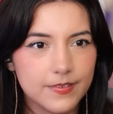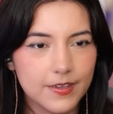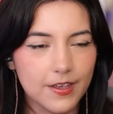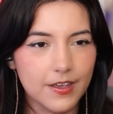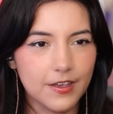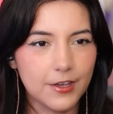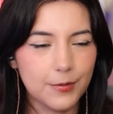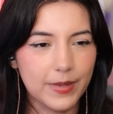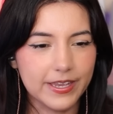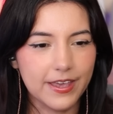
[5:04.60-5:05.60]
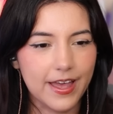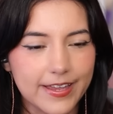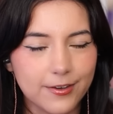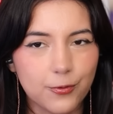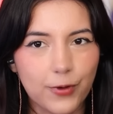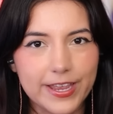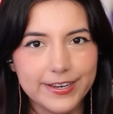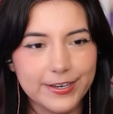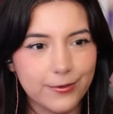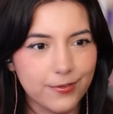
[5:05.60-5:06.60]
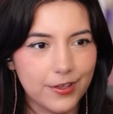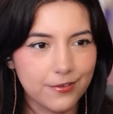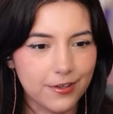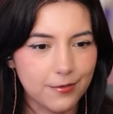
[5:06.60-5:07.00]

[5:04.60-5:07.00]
Oh my god, great new logo,